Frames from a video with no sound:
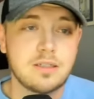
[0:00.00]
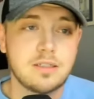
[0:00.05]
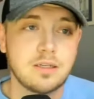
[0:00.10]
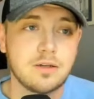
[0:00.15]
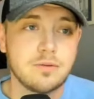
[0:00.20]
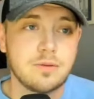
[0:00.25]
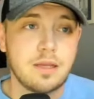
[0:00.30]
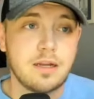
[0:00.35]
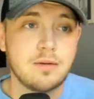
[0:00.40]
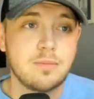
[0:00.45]

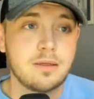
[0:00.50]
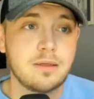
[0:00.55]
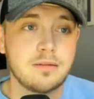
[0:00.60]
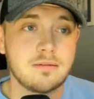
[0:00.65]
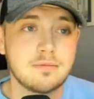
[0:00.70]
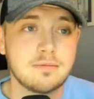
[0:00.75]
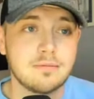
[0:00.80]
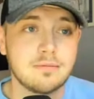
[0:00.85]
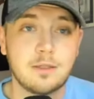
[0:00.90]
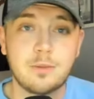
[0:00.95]
So it'll
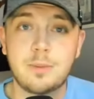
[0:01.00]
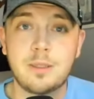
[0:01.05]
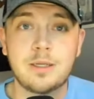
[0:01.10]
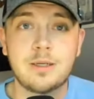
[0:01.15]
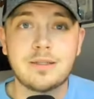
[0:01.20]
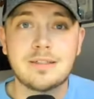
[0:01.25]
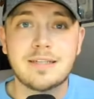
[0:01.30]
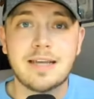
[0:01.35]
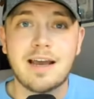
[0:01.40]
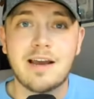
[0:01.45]
be a
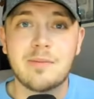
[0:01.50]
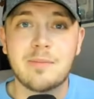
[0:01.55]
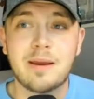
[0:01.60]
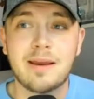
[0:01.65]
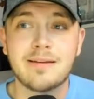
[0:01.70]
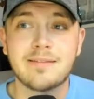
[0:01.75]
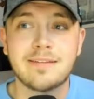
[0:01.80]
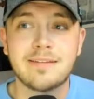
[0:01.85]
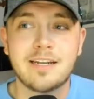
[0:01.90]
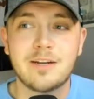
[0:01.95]
good time,
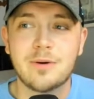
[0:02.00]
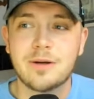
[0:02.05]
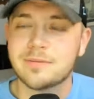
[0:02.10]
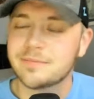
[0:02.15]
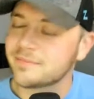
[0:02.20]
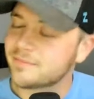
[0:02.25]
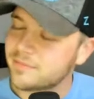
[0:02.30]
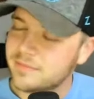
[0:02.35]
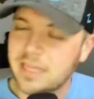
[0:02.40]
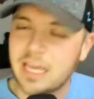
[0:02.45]
man. Anyway,
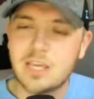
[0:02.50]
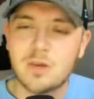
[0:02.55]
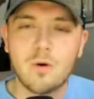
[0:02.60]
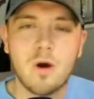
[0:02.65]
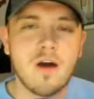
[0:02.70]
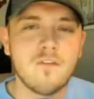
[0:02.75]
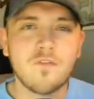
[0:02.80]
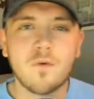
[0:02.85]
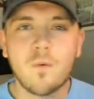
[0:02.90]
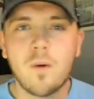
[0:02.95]
thank you
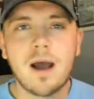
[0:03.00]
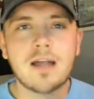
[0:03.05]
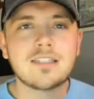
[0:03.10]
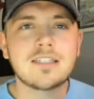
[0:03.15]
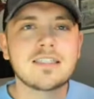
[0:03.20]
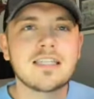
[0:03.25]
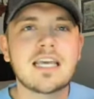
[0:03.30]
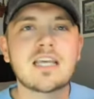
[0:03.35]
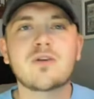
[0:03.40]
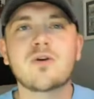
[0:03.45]
all for
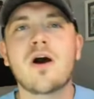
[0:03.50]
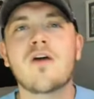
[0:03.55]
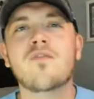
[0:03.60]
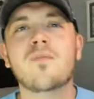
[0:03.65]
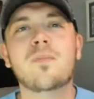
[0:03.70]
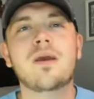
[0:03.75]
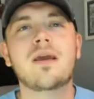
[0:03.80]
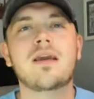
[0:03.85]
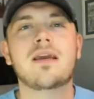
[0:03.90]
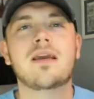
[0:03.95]
watching. Thank you all for
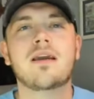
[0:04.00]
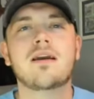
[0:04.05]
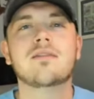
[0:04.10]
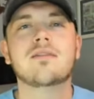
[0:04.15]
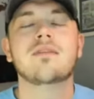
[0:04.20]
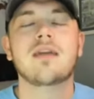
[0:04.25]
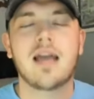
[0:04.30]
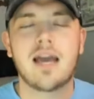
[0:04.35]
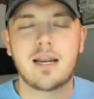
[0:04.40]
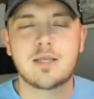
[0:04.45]
being here.
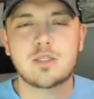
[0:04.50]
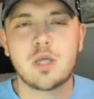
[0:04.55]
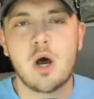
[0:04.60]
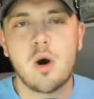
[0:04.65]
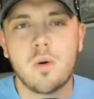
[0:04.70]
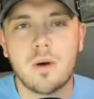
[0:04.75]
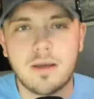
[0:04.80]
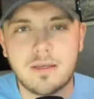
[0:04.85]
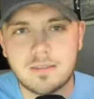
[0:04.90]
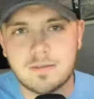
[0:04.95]
And as
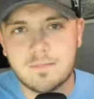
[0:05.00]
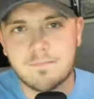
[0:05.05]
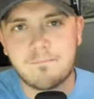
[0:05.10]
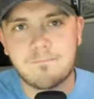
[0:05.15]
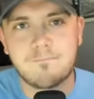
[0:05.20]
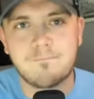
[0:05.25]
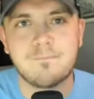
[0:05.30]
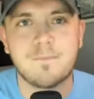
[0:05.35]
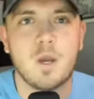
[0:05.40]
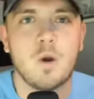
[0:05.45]
always,
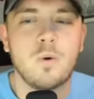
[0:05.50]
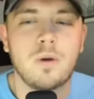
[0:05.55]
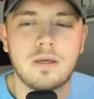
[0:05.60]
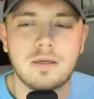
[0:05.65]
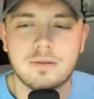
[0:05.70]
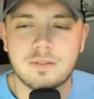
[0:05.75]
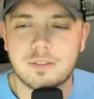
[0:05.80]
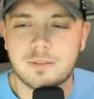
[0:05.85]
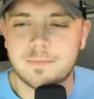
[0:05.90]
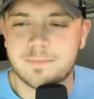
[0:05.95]
go
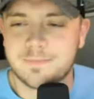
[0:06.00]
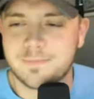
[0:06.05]
Heels.